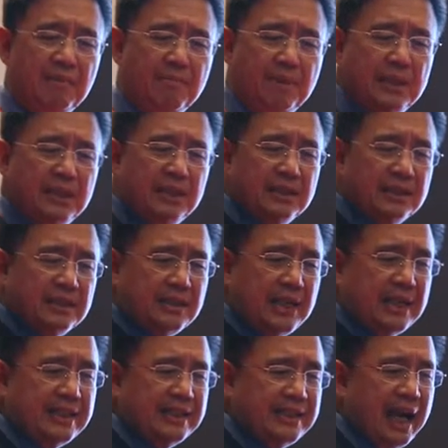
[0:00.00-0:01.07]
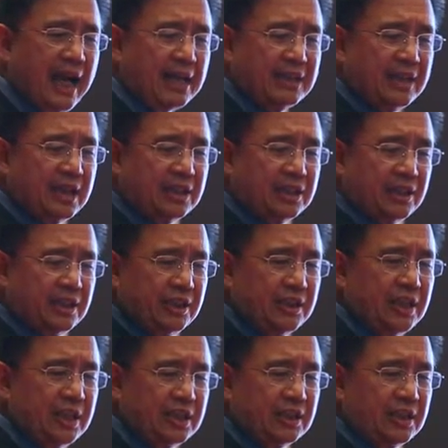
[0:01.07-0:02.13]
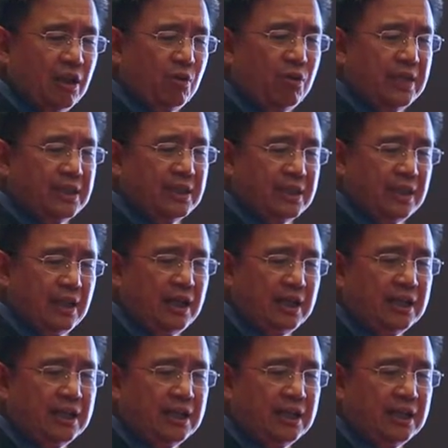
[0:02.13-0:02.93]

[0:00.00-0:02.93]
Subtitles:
Can we provide more support to